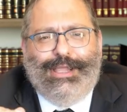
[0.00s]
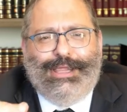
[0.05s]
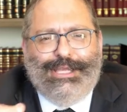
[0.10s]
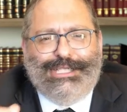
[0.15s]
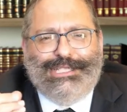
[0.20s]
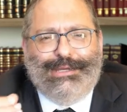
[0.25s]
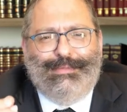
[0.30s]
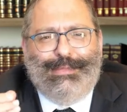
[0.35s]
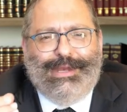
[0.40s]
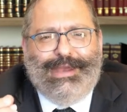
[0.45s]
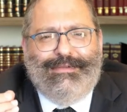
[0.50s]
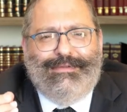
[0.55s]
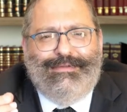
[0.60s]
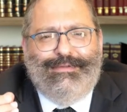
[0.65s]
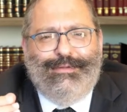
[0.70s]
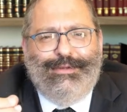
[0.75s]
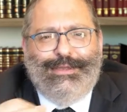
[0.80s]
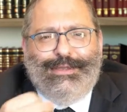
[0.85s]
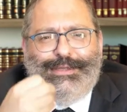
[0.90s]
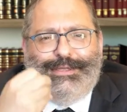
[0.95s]
Elisha ben
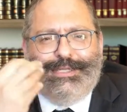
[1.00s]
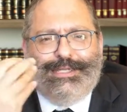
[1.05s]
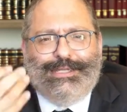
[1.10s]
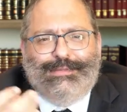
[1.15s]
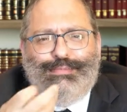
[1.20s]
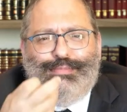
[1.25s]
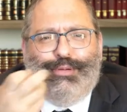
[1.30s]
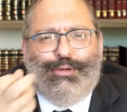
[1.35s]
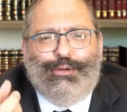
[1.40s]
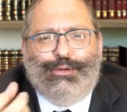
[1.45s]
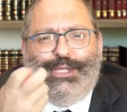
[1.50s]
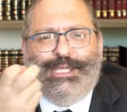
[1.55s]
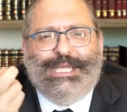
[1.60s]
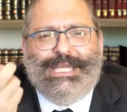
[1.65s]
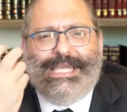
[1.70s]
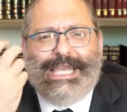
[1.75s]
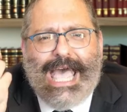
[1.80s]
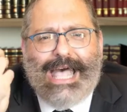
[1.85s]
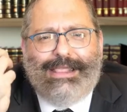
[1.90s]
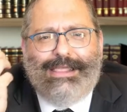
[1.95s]
Avuya's
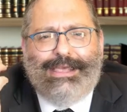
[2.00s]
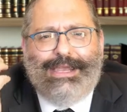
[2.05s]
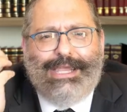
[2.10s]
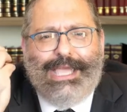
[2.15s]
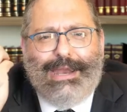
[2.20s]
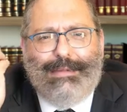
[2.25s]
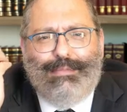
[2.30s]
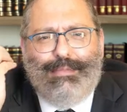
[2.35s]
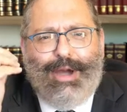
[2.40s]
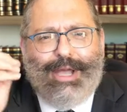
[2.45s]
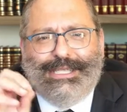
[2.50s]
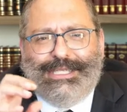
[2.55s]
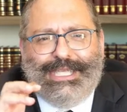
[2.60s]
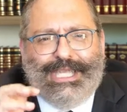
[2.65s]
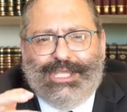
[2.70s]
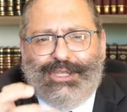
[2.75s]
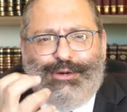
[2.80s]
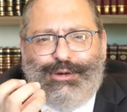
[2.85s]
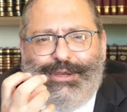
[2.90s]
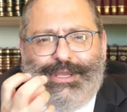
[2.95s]
personality and
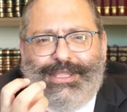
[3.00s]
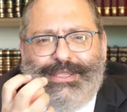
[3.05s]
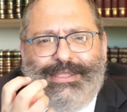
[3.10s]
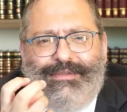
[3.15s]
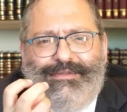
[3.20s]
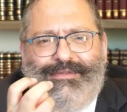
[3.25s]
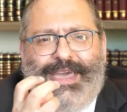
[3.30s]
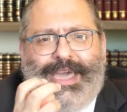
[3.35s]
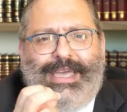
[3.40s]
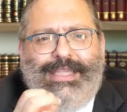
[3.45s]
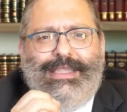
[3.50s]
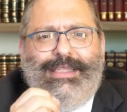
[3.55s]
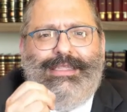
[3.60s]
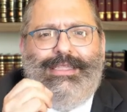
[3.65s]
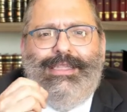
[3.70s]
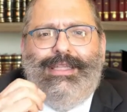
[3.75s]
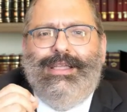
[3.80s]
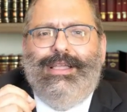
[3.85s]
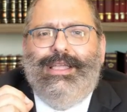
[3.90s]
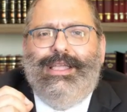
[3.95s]
mindset couldn't affect it.